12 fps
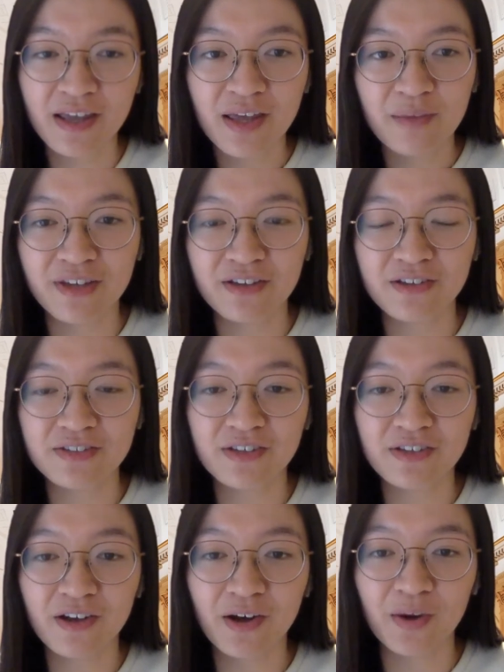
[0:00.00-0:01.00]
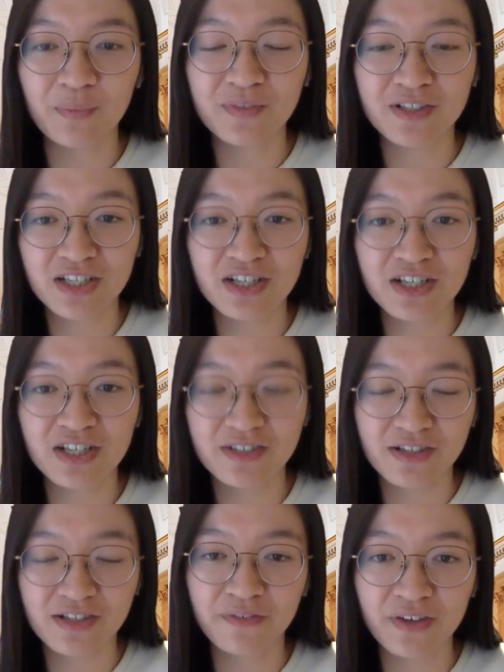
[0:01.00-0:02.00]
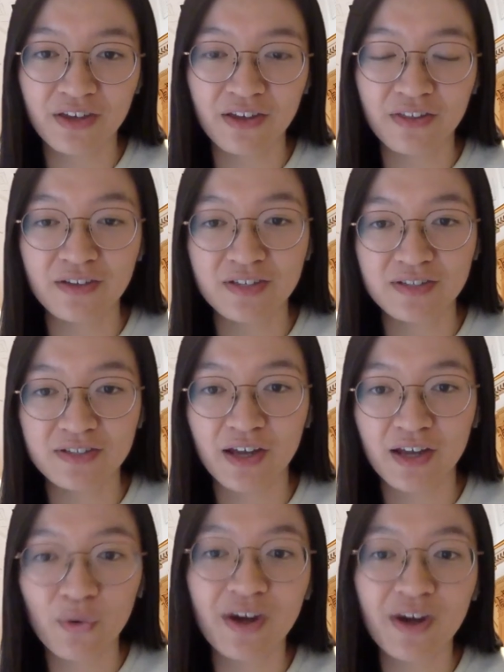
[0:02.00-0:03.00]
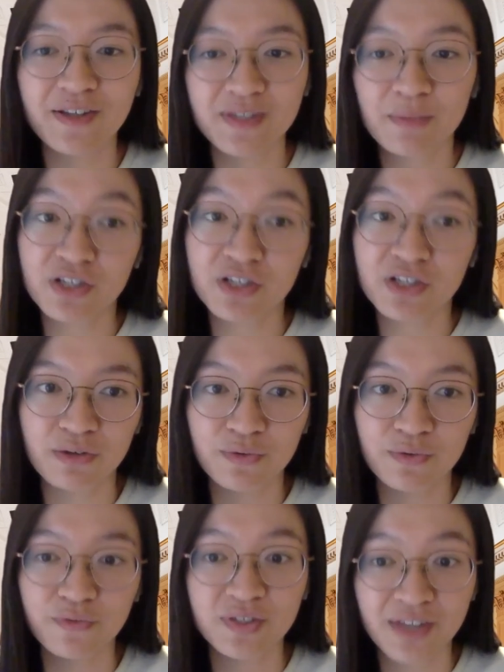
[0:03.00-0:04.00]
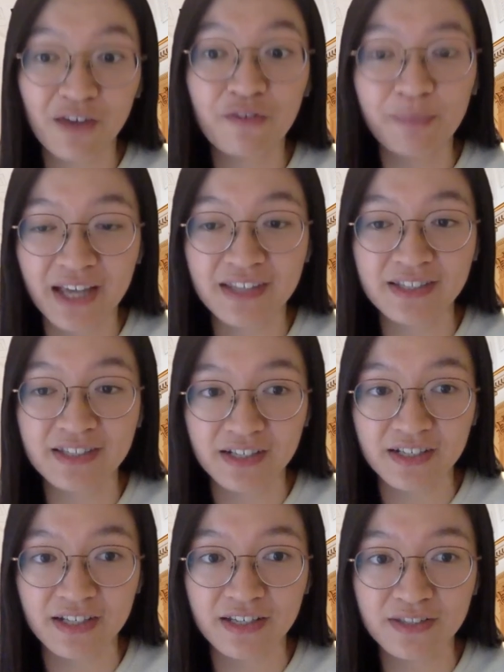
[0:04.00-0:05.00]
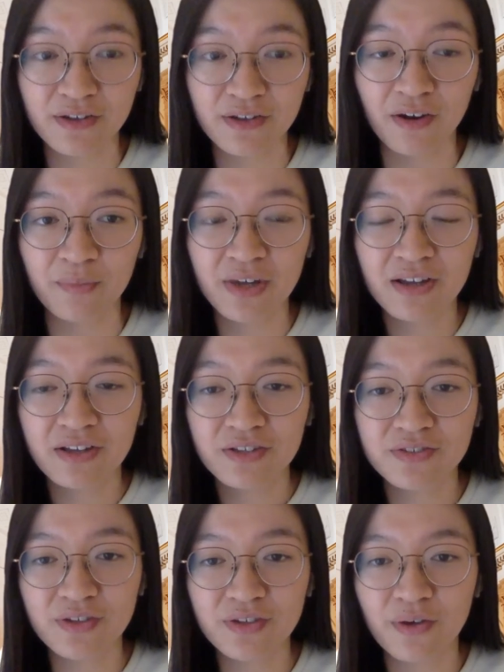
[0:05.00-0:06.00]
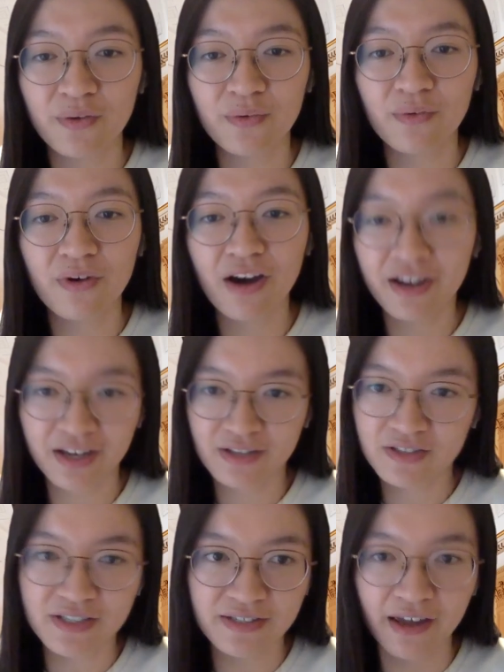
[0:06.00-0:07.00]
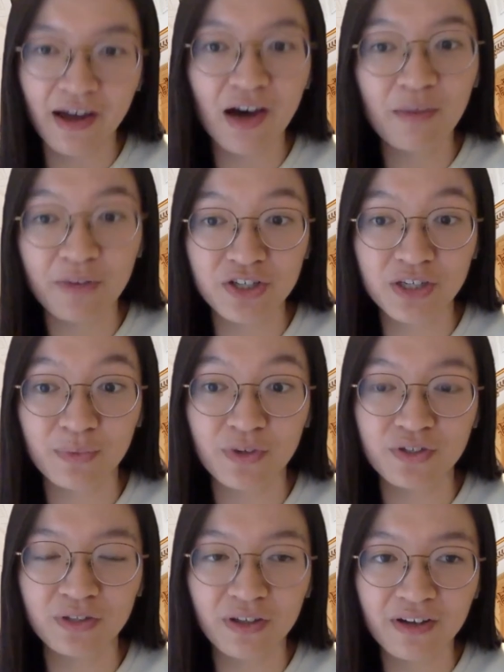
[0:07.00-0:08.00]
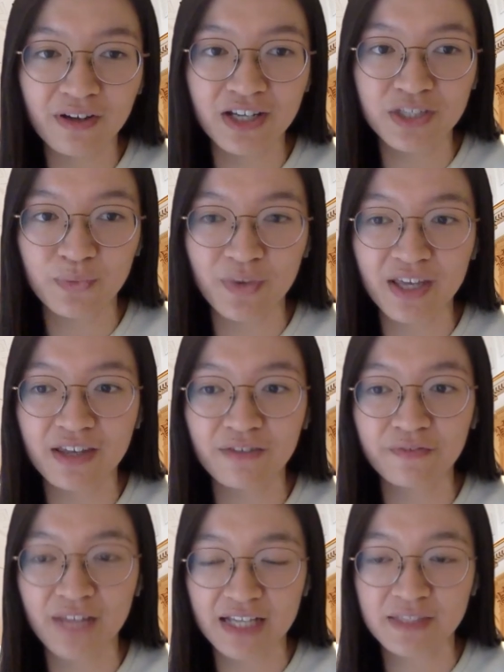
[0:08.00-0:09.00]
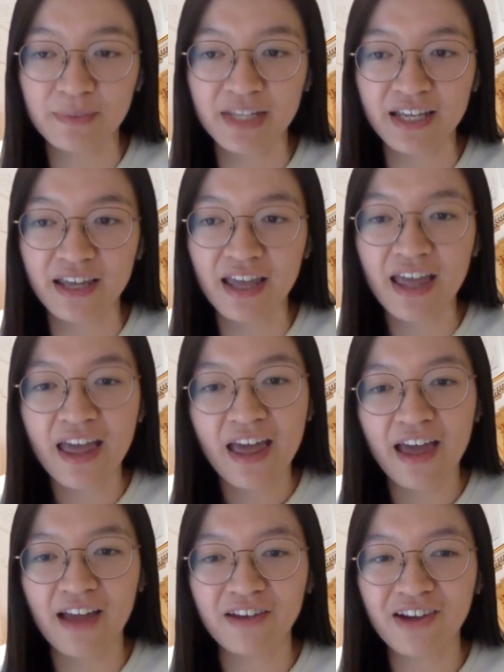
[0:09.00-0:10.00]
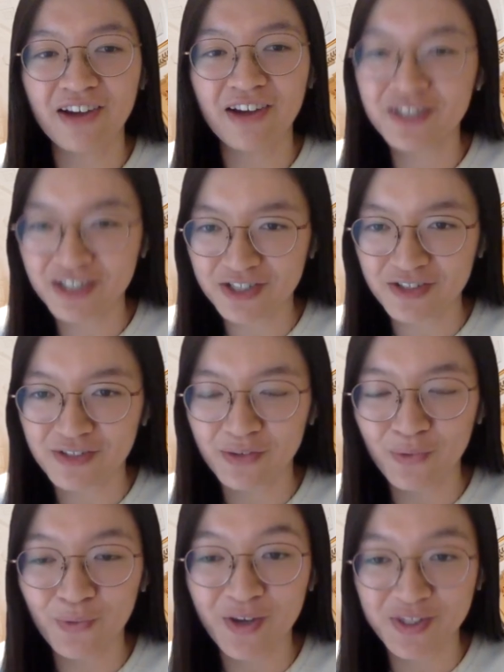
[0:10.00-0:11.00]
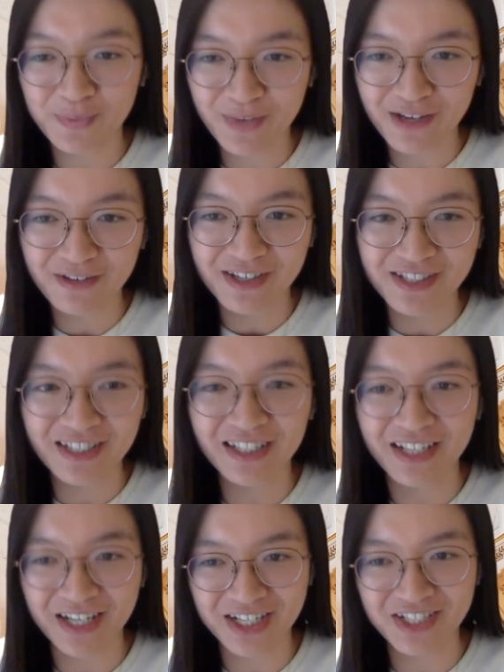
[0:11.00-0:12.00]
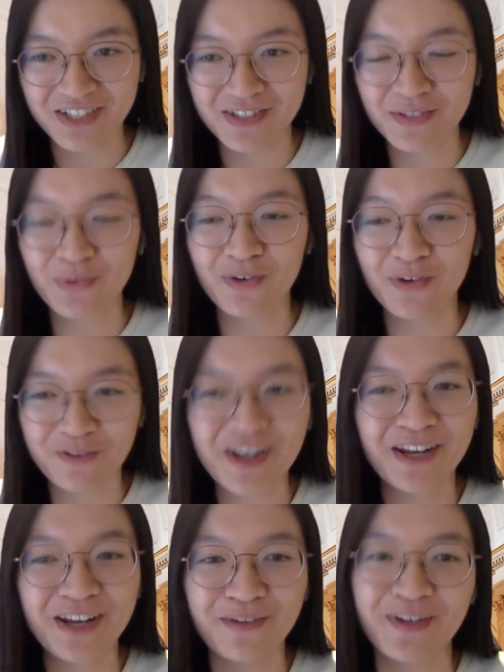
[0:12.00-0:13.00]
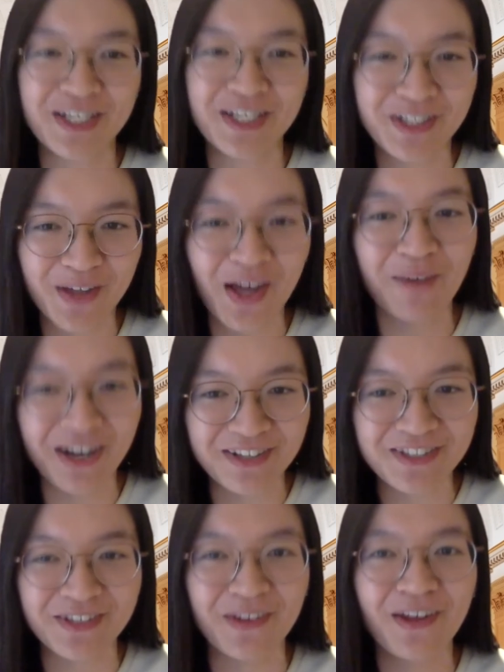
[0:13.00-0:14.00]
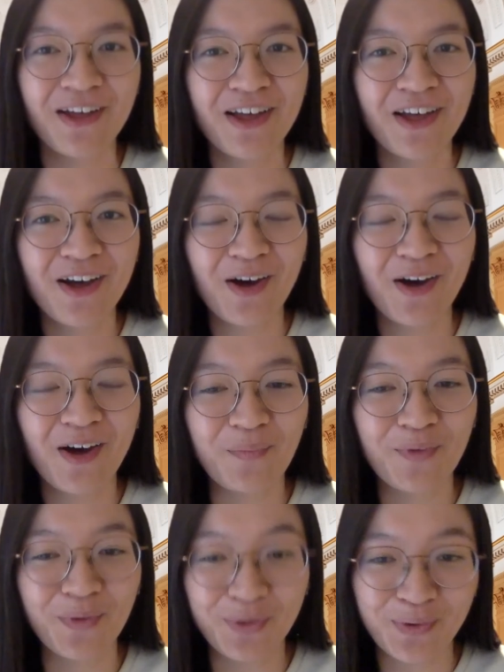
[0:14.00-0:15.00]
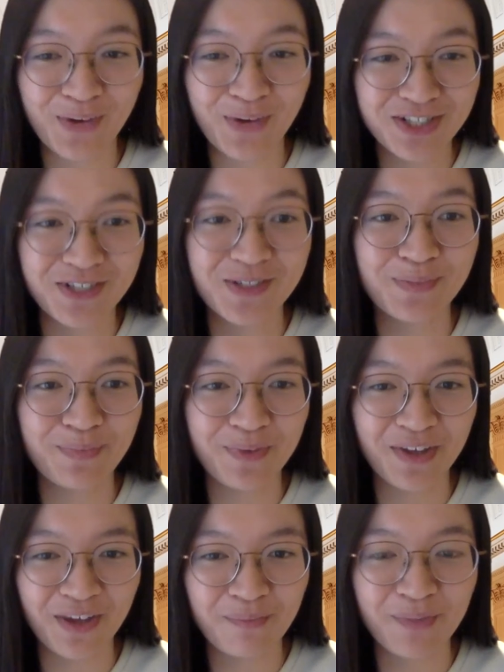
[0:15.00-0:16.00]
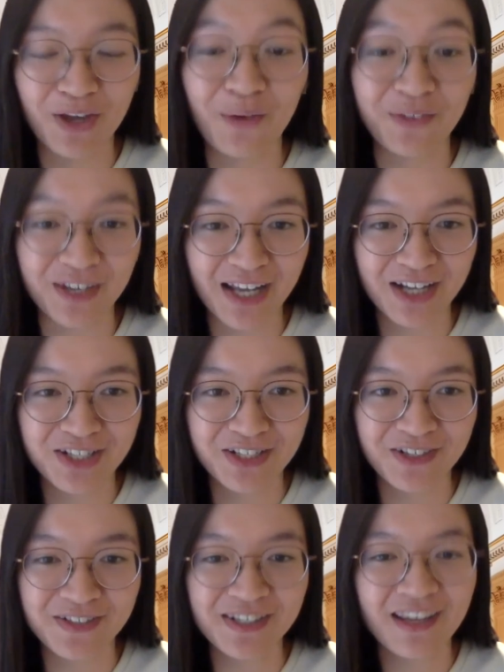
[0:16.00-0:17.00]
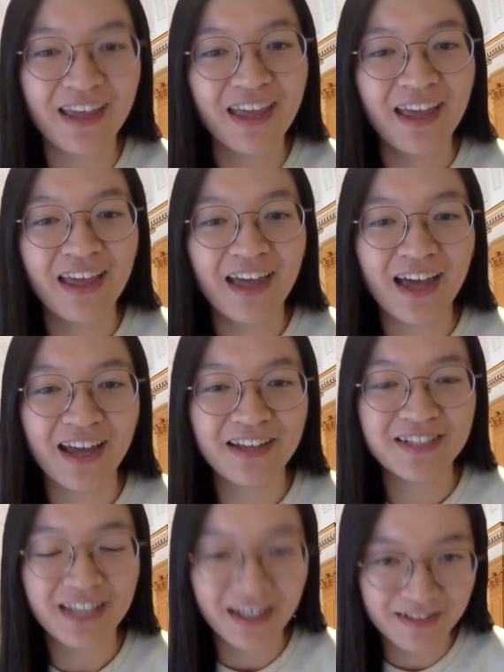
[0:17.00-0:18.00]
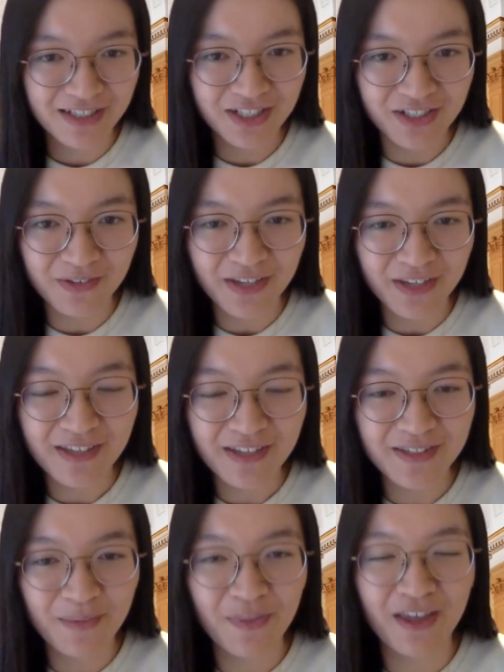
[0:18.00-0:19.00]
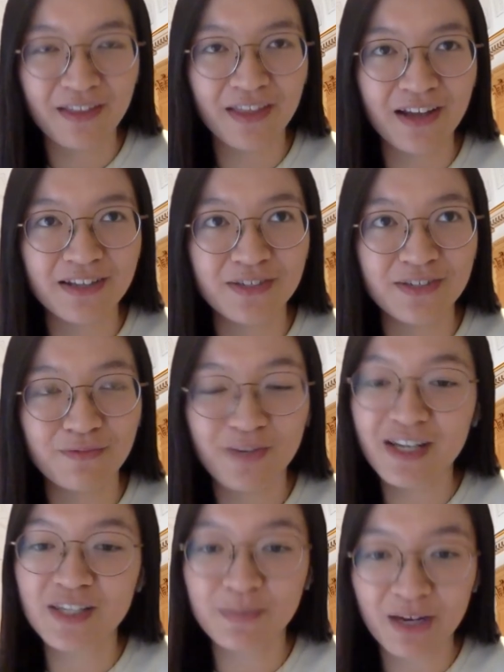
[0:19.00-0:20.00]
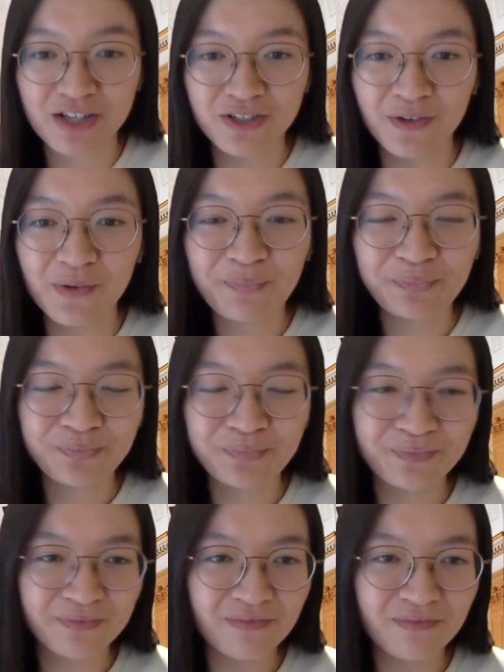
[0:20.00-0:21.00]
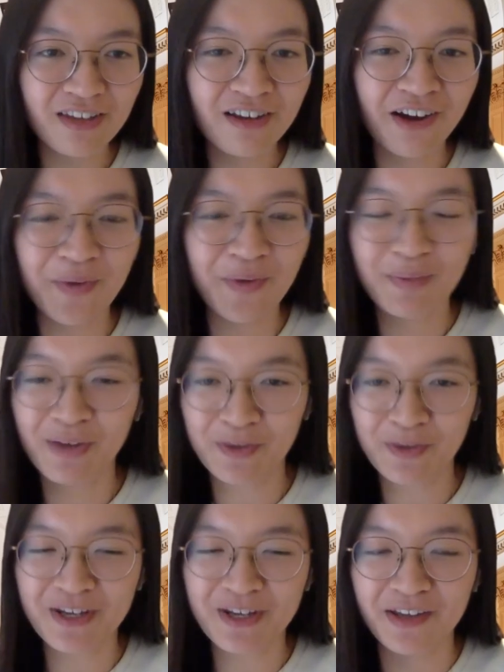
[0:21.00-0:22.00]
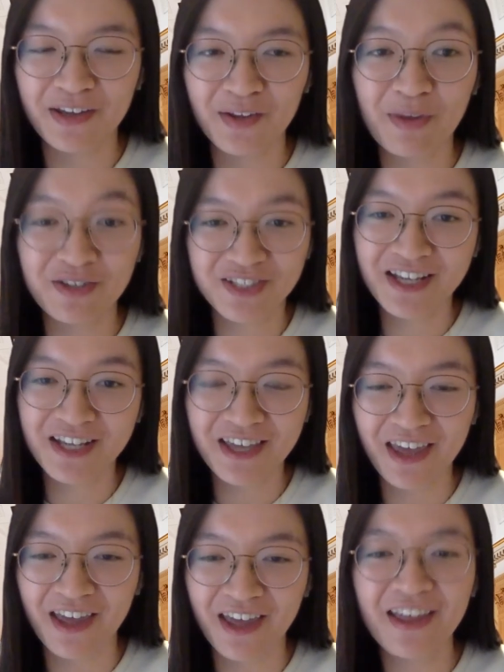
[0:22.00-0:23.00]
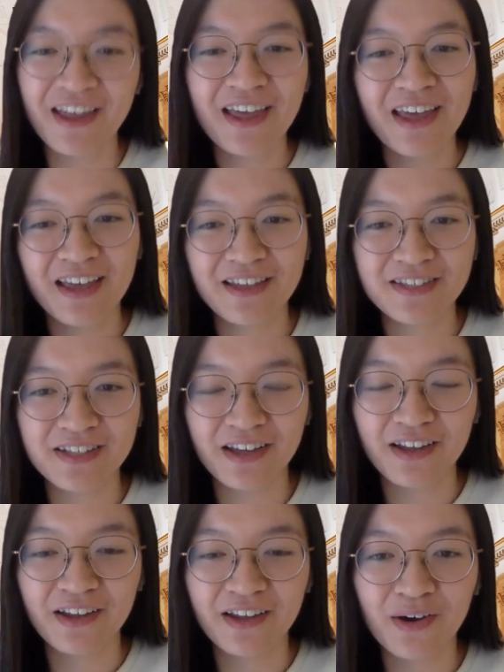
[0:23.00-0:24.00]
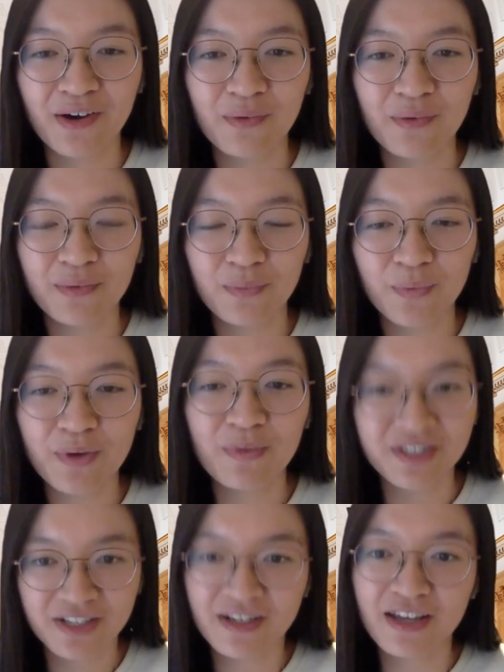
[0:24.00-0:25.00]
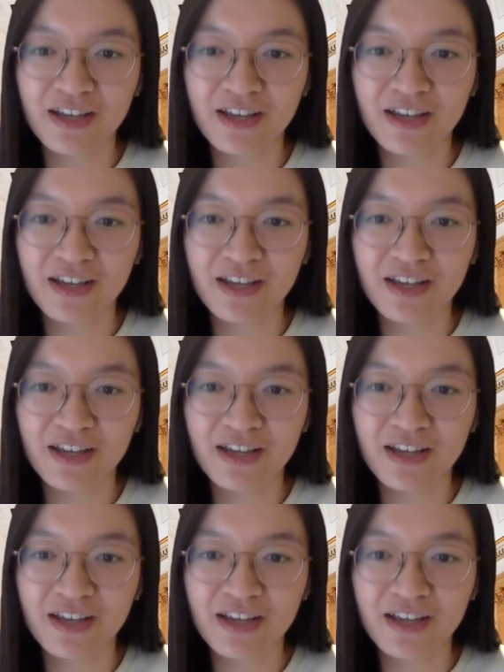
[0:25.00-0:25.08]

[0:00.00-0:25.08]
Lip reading: because the teaching staff here, they design quite some materials for self-paced studies. So I get to decide how much I want to learn each week flexibly, and our teachers are all experienced clinicians who are really willing to help answer all the questions beyond the lectures. And additionally, something that is really special in my opinion, about studying here is that we were studying